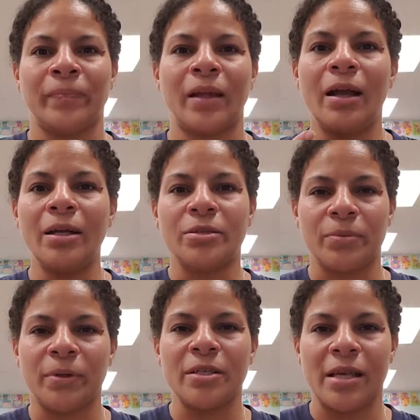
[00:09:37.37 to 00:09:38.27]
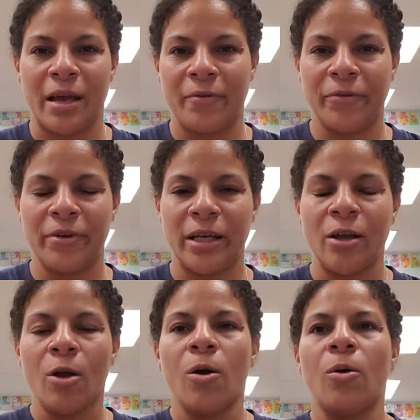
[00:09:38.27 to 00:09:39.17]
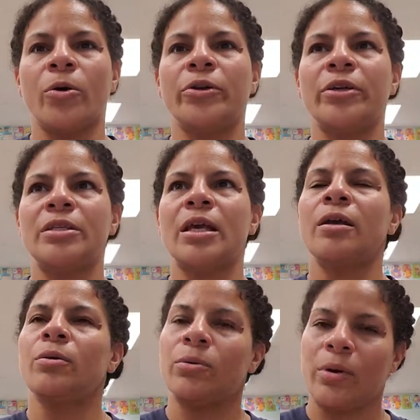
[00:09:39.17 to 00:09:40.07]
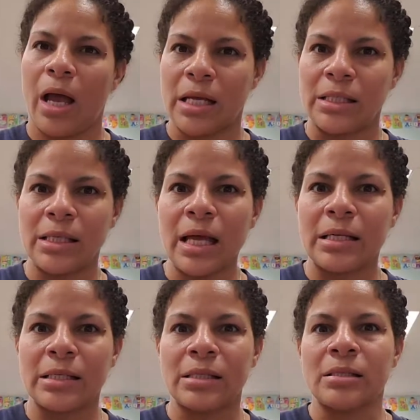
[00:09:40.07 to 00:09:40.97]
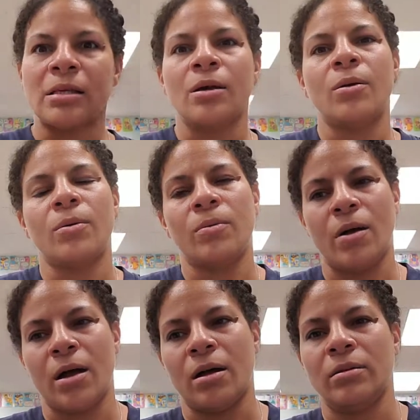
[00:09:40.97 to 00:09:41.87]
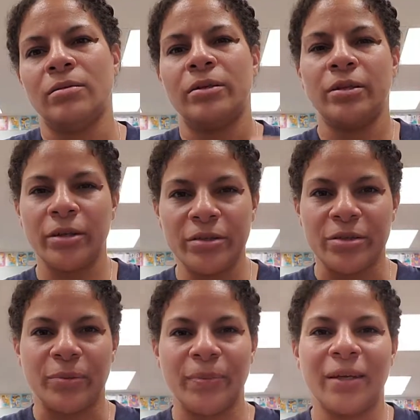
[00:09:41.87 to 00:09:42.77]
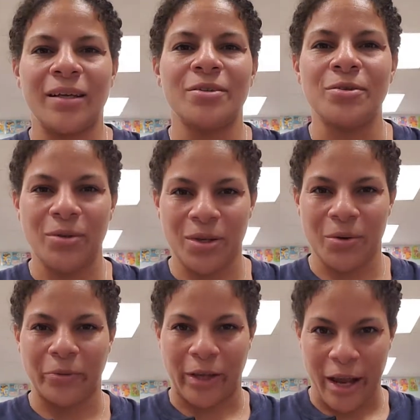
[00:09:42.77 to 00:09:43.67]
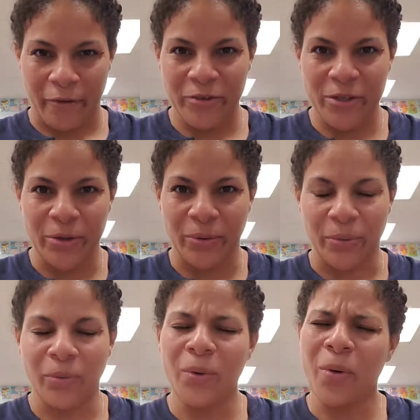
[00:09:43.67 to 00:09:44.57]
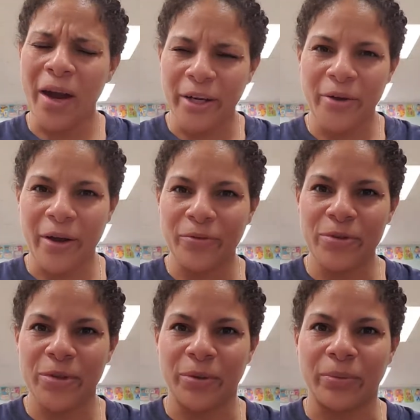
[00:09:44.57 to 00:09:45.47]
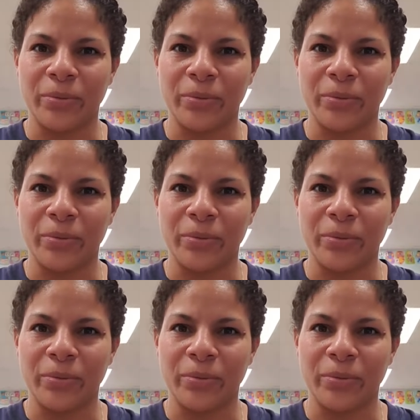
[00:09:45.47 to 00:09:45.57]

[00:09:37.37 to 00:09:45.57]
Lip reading: I do, because I have 3. Or you can say, who has less? Well, you do, because you only have 2. Well, why do you have 2?